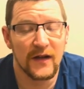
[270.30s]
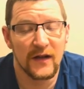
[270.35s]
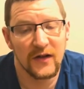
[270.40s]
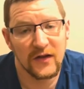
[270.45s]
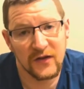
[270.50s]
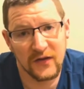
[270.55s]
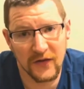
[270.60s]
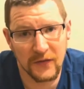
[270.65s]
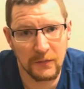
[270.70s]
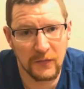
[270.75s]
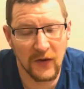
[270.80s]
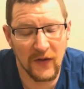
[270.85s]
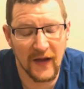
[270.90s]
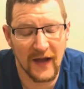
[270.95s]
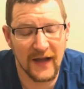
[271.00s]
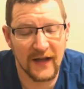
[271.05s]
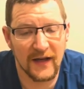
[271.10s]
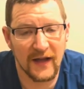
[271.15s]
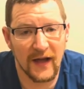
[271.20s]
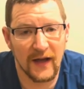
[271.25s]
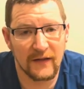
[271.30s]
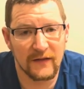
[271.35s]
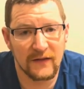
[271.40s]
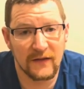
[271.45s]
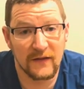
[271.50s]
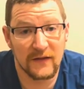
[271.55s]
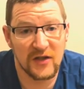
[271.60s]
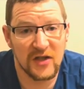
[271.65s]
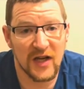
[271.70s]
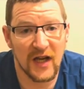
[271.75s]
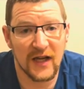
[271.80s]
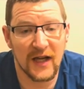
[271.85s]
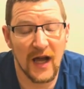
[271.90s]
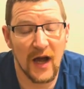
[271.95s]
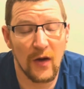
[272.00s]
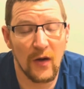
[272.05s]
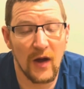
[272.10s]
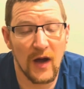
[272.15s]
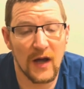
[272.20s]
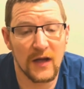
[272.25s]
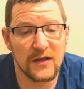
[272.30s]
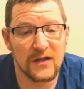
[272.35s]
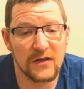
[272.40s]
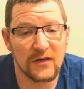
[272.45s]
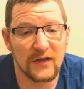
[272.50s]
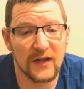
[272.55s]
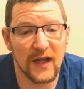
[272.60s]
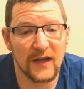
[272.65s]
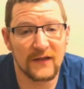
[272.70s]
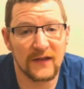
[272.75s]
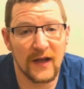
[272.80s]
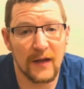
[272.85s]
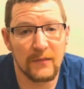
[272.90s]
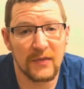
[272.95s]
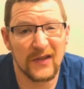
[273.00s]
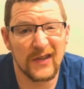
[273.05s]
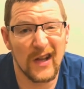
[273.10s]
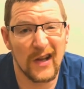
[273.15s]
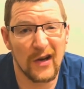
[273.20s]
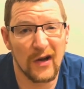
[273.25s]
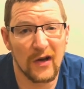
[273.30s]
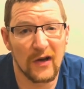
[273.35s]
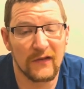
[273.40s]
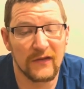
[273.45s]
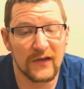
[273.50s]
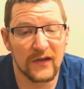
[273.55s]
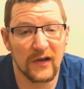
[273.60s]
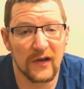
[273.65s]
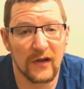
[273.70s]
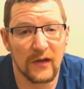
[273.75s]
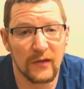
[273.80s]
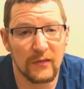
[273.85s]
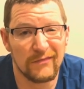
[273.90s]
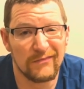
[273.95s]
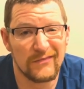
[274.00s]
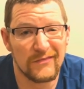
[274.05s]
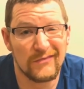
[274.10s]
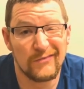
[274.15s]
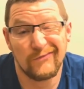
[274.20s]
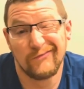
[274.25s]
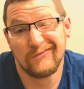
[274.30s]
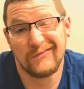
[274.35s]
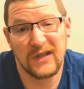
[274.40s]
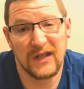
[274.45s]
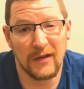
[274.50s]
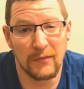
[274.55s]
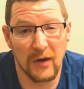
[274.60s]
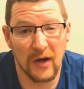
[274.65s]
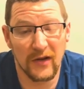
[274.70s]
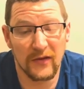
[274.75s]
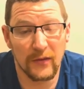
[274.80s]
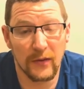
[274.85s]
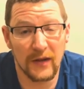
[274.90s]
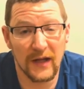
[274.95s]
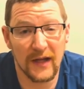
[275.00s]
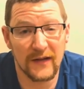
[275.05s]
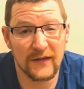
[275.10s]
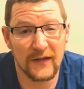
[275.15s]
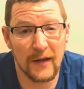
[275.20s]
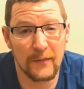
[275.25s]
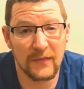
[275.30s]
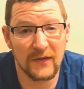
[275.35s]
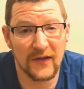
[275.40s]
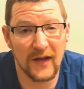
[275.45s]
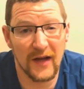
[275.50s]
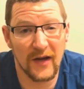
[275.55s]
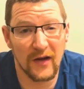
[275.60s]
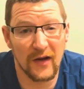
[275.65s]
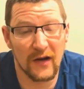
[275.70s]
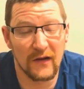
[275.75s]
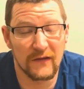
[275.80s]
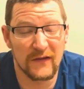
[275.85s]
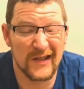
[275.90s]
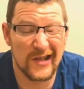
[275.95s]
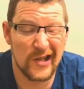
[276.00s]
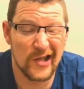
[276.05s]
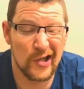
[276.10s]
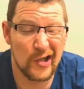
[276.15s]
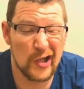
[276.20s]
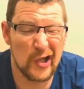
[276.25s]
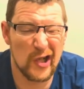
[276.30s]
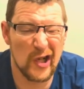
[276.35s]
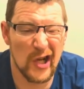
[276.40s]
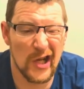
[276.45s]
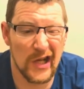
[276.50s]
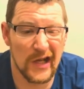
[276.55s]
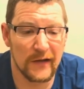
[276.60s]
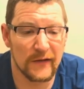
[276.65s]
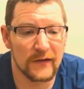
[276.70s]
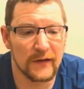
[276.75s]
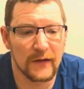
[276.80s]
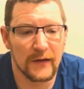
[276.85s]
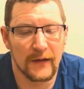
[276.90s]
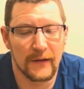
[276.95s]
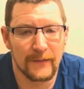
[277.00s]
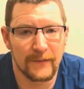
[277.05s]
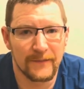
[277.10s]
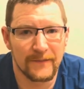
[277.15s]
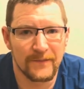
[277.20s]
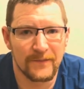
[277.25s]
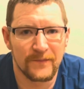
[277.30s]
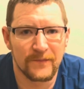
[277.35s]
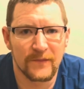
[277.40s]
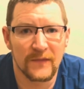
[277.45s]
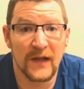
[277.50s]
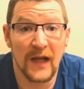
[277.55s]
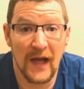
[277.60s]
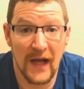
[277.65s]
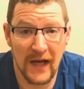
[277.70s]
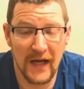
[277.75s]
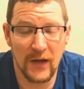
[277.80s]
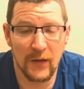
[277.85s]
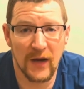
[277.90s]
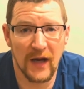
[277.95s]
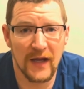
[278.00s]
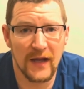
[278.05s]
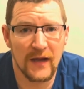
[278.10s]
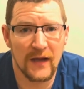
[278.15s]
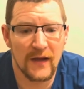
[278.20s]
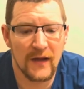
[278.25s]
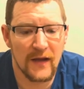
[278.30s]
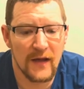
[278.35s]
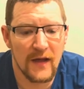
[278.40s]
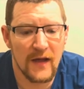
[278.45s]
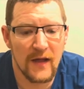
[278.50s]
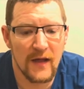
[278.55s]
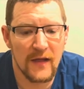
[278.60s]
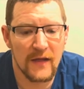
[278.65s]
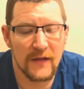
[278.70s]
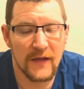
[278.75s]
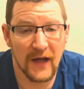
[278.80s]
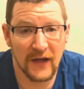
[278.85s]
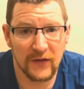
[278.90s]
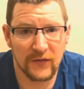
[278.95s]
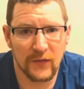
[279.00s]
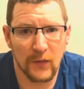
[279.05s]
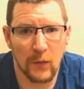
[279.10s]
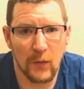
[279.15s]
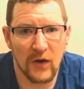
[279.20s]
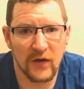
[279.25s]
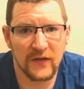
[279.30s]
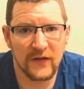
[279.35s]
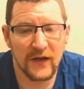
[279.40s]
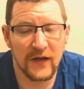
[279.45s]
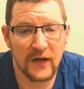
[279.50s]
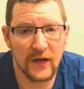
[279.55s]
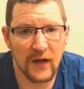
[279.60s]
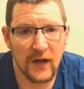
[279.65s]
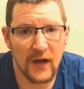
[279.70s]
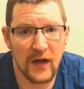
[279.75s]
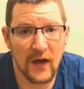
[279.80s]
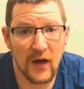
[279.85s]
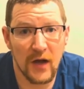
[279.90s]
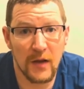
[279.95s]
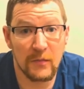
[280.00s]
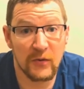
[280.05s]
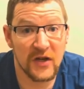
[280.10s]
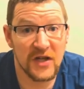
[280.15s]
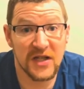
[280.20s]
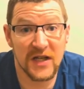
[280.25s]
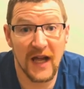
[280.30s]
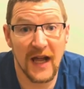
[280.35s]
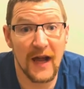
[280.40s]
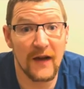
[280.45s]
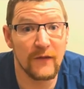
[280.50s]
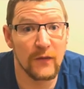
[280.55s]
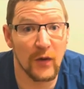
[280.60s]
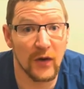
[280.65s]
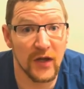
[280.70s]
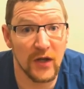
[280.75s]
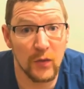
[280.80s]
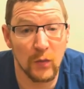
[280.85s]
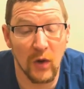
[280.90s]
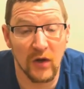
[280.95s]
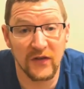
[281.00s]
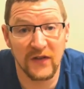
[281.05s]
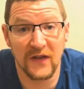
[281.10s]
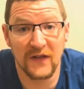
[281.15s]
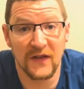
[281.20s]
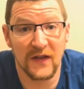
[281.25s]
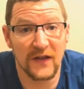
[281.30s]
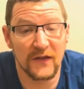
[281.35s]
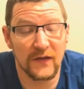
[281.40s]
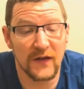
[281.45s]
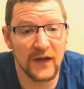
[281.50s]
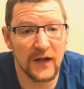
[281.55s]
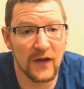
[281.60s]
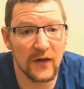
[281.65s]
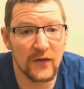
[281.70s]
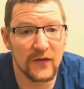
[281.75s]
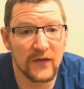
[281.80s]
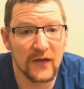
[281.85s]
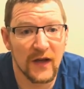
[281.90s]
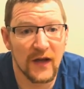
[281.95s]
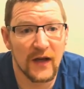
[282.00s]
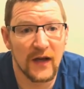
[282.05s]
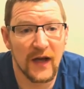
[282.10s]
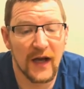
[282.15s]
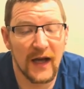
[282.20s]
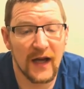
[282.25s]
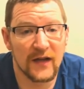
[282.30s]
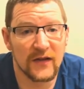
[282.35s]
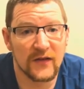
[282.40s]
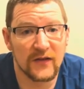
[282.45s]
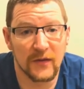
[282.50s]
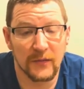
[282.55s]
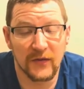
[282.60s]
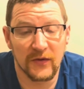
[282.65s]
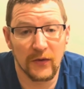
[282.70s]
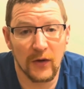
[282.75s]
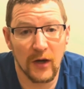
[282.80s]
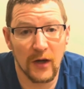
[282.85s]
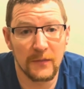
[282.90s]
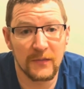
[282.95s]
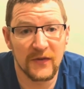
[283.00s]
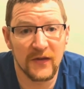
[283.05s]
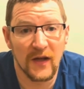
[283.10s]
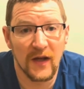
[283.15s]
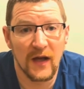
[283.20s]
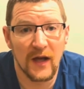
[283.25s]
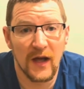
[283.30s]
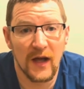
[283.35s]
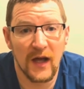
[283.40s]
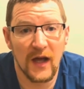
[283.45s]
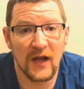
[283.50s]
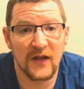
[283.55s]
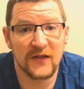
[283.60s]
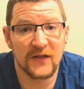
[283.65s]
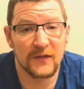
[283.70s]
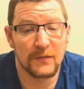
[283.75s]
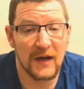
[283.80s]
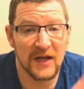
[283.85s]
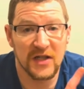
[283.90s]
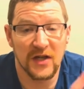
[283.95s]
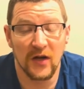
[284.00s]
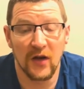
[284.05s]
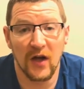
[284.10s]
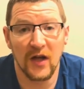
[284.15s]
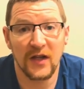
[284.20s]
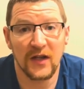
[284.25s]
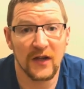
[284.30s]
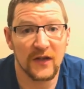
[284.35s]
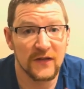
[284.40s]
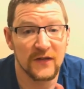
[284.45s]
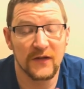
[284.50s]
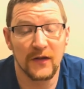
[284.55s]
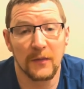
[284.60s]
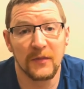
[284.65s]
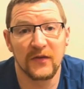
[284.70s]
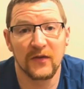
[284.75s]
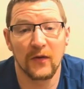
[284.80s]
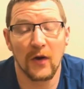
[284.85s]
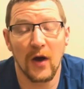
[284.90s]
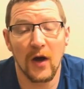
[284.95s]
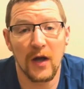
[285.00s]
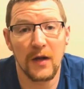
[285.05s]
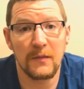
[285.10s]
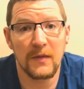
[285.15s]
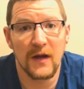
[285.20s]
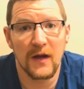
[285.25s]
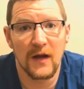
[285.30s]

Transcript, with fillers: Just put that in at checkout and you'll get 10% off. So you might as well get 10% off. Cheers. Anyway, thanks for watching. Uh, I appreciate everyone who watches these videos and subscribes. Uh, smash a like, subscribe,